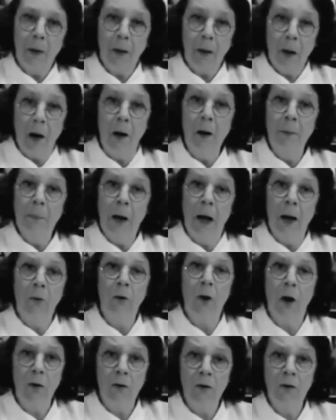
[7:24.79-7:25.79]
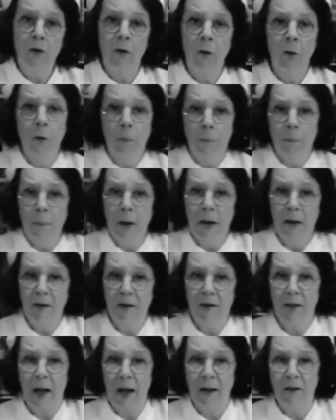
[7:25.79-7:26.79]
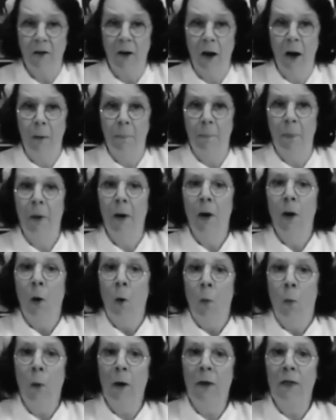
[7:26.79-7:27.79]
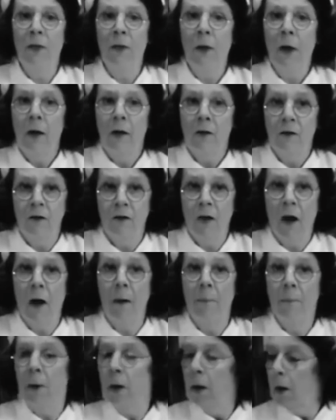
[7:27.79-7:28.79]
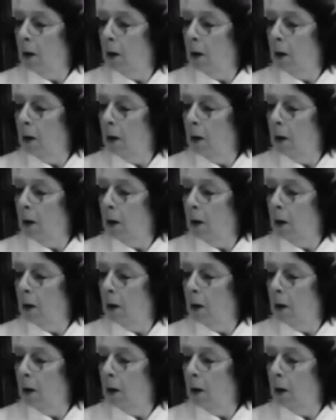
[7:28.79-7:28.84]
I'm now going to mix that up with some